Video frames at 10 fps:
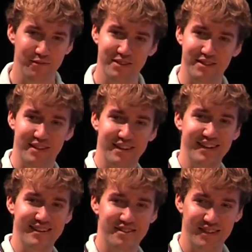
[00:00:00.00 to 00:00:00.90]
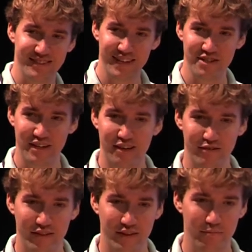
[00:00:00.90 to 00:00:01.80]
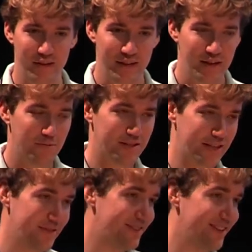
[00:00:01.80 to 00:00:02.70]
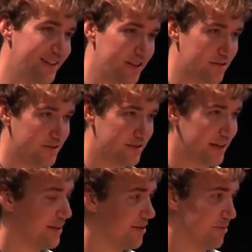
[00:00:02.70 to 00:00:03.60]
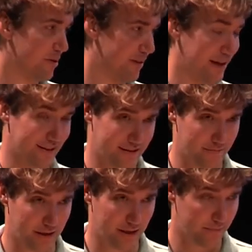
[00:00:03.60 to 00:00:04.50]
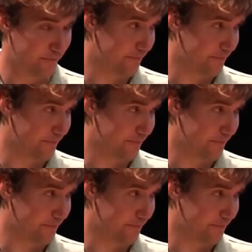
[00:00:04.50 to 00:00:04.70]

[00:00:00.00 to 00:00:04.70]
First, an initialization algorithm, which gives the initial state to both Alice and Bob.